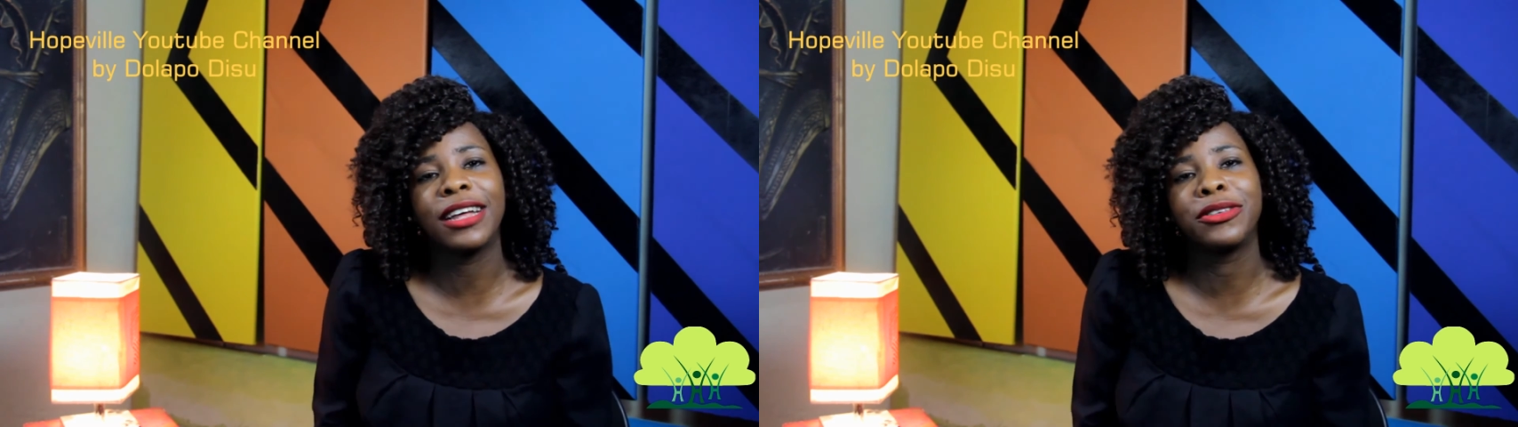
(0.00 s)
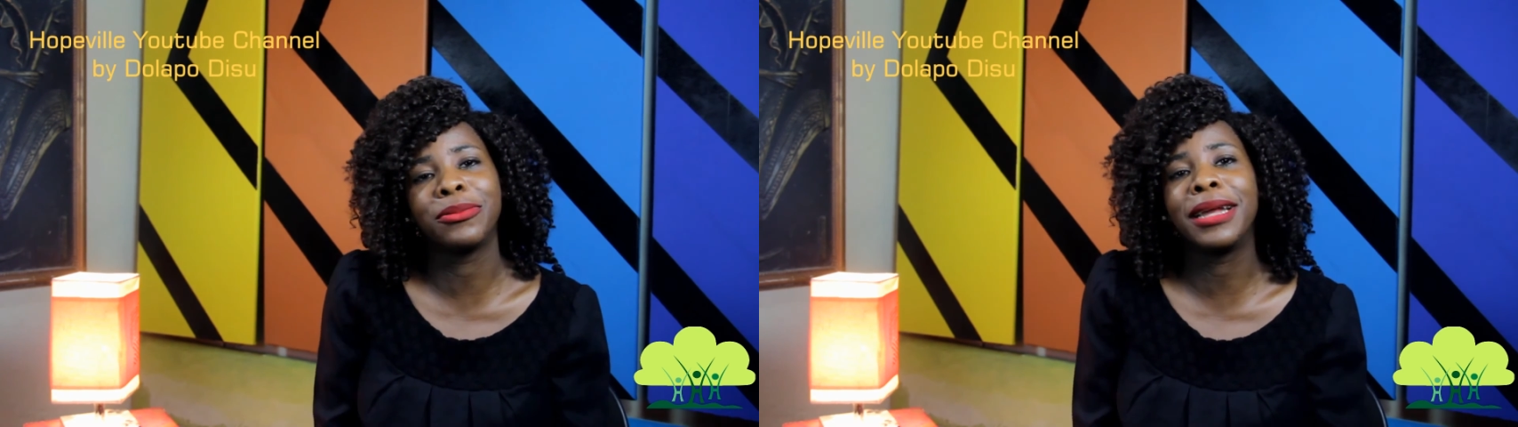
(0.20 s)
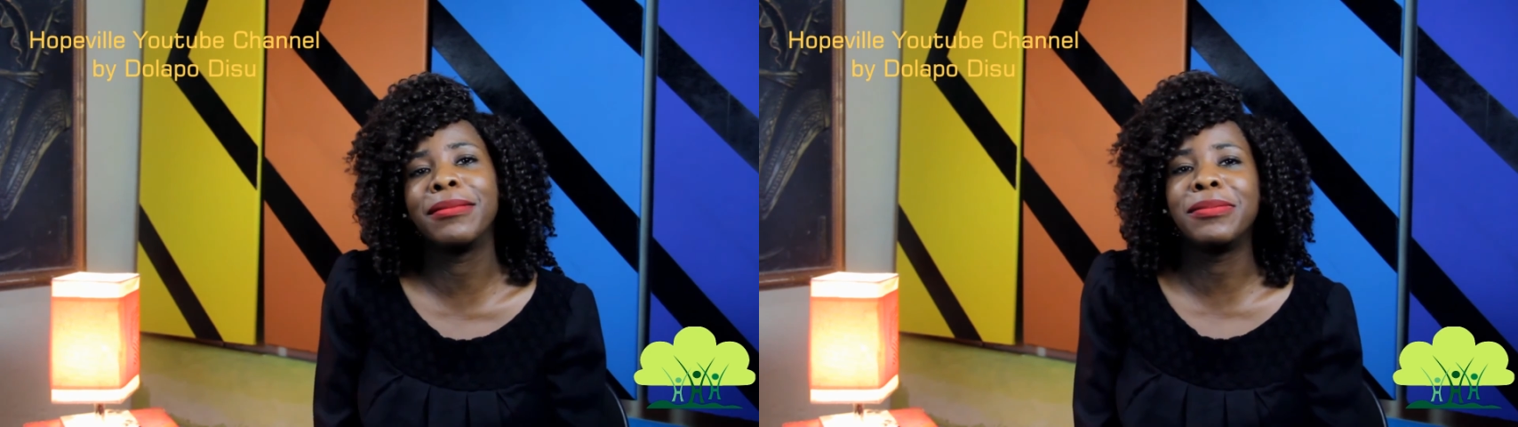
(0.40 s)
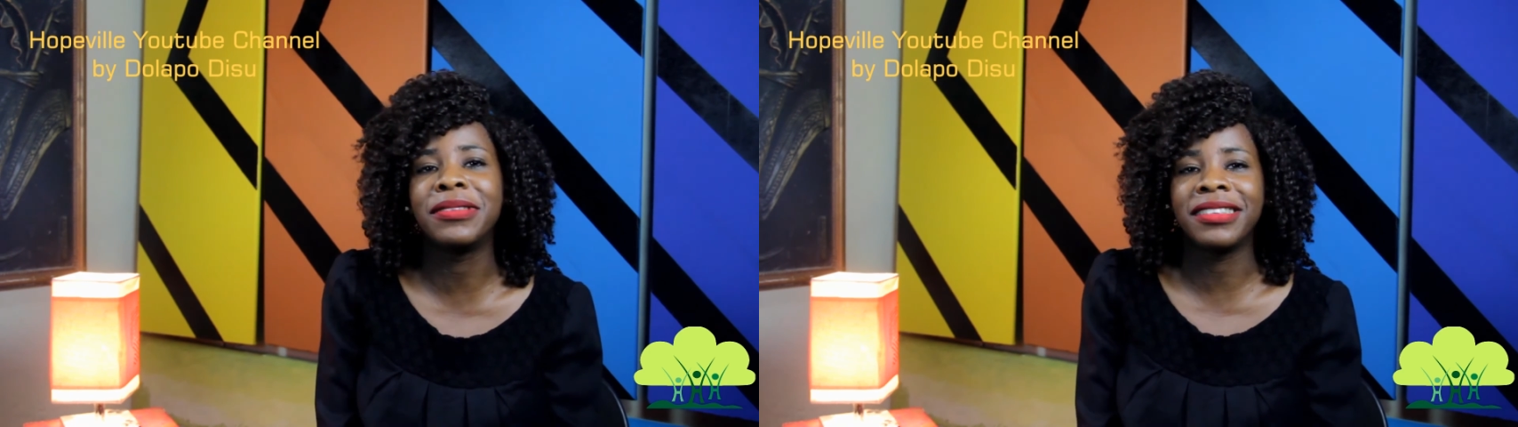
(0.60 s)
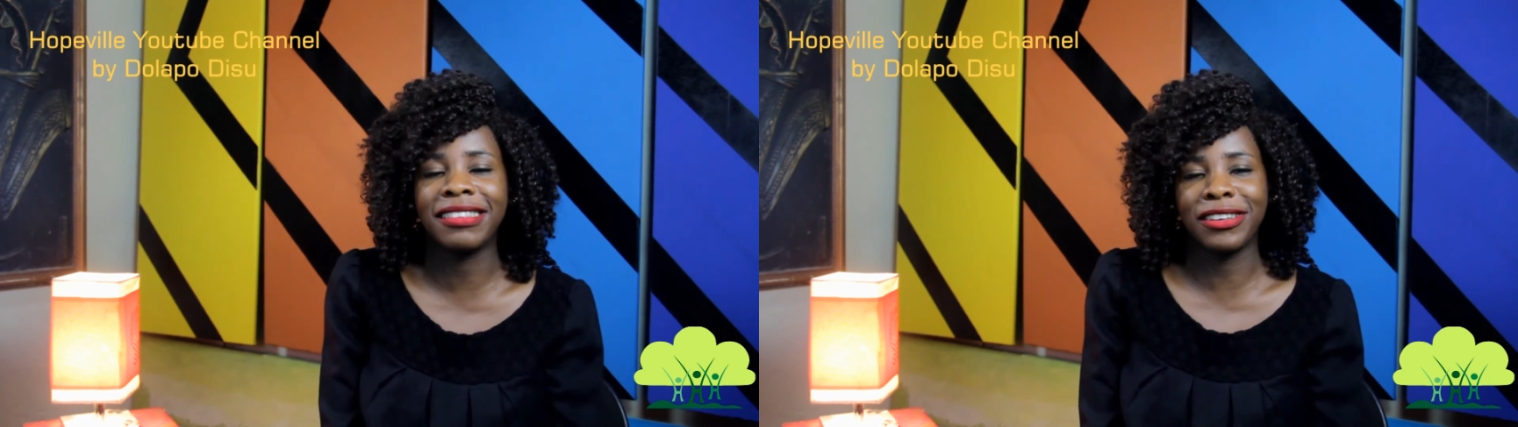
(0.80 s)
how to mind my
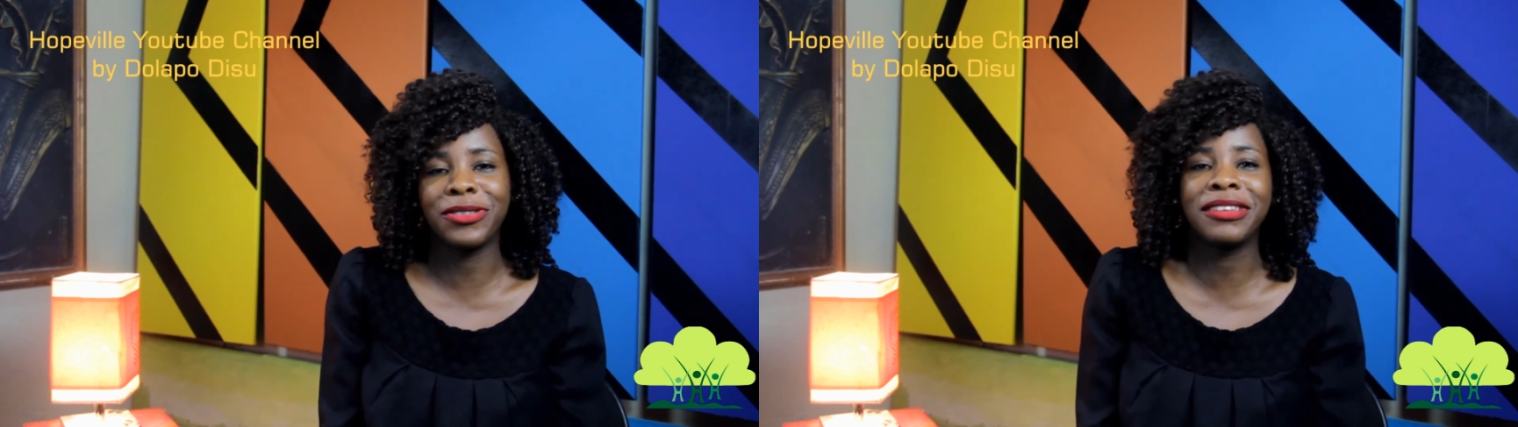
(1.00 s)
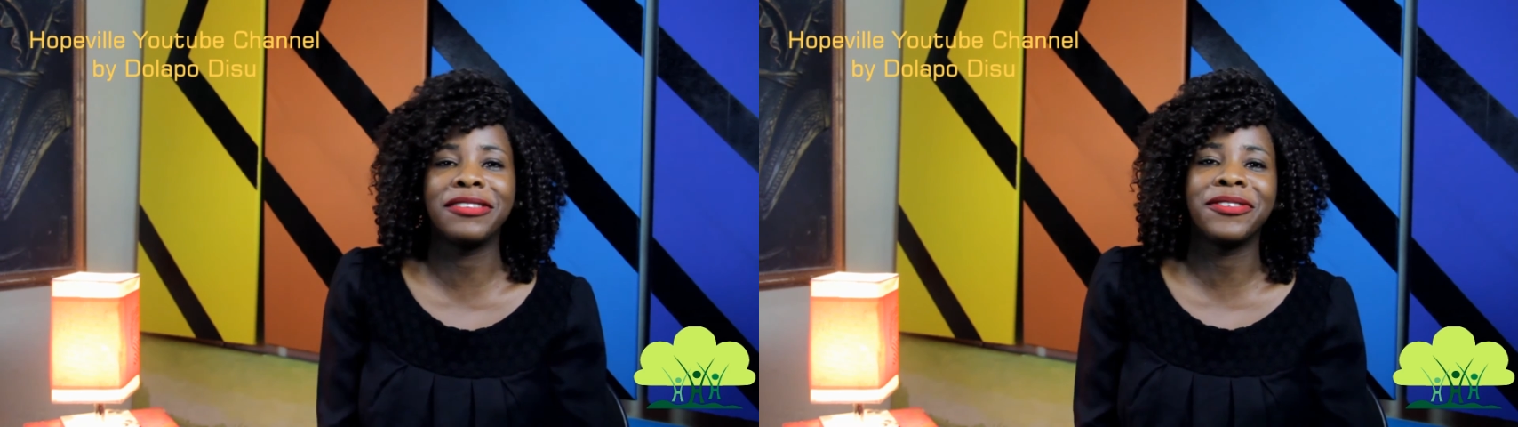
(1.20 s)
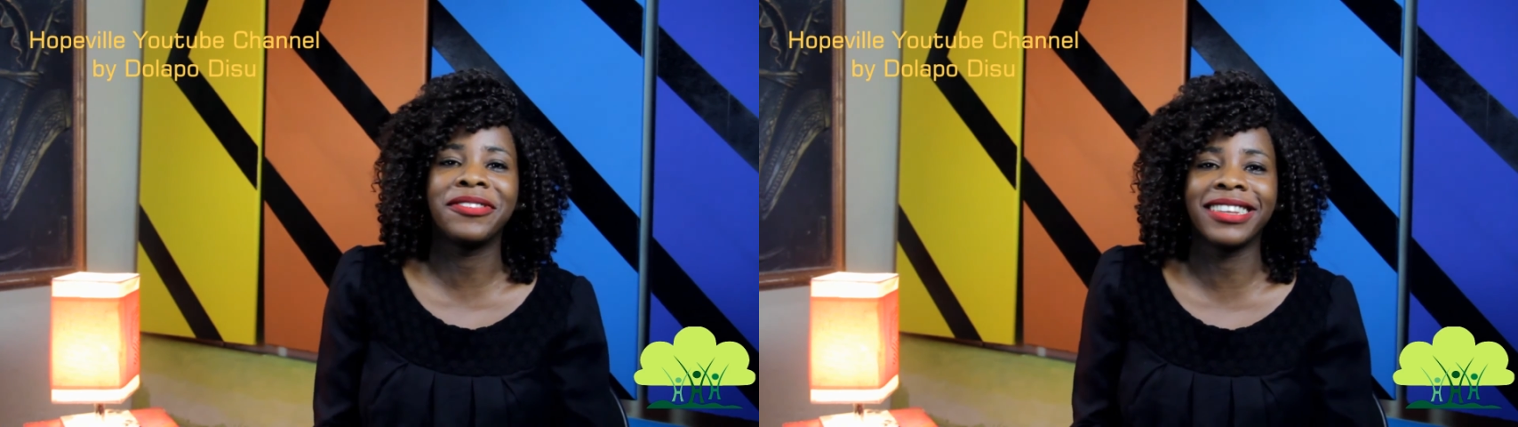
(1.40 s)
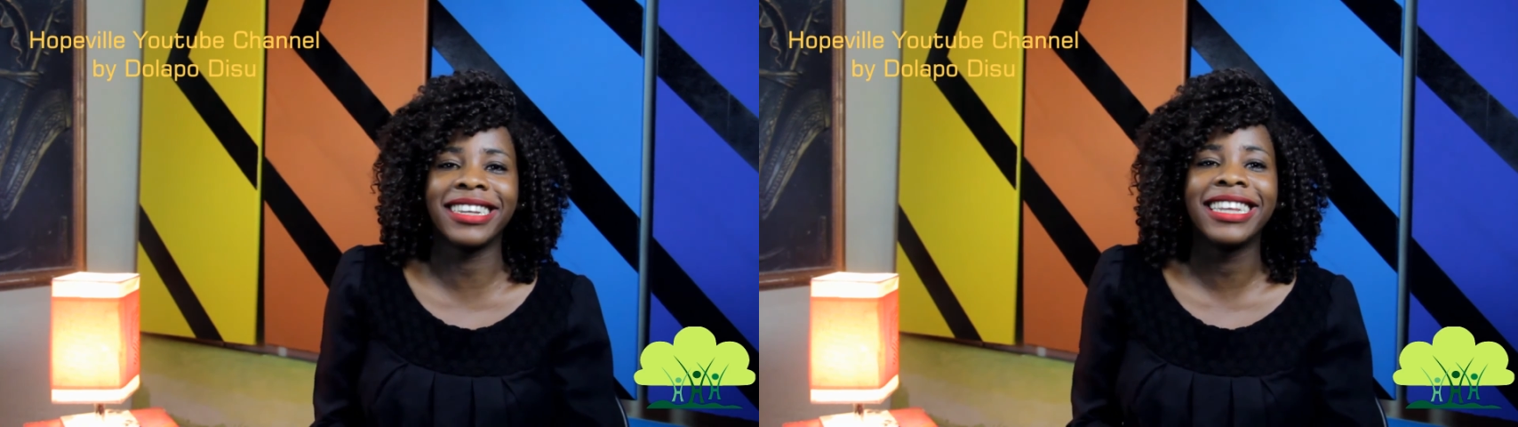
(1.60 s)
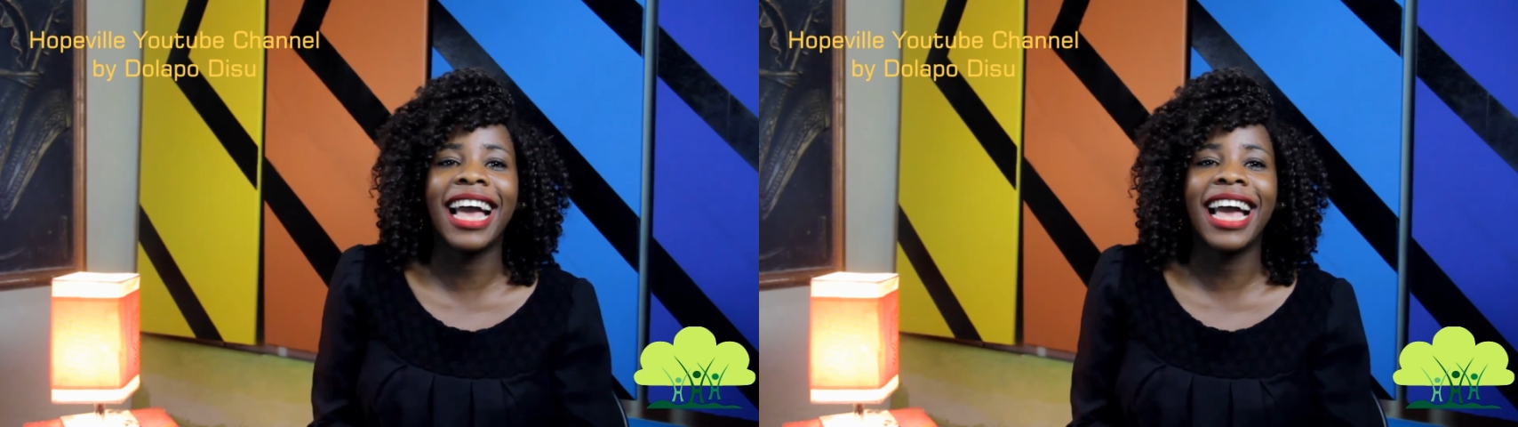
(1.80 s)
business in twenty fifteen,